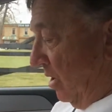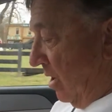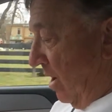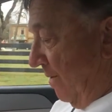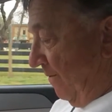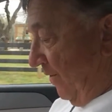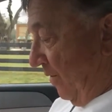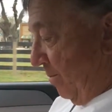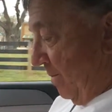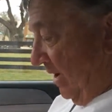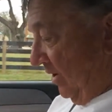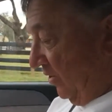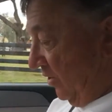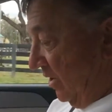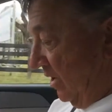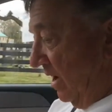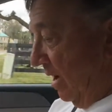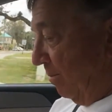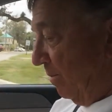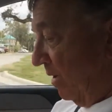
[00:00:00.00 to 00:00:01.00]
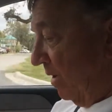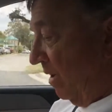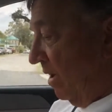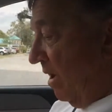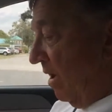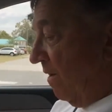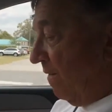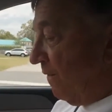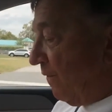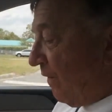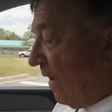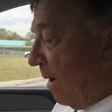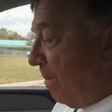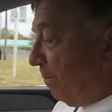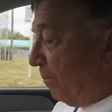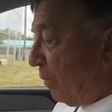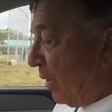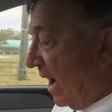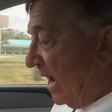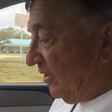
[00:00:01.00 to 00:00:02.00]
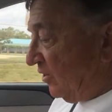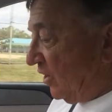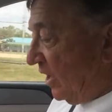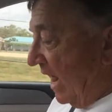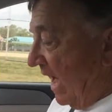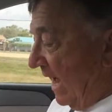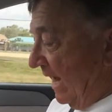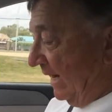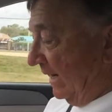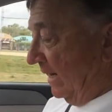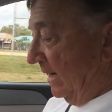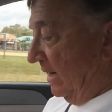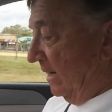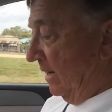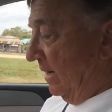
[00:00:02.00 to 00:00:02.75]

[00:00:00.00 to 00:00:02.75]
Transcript: Confirmation number from Priceline.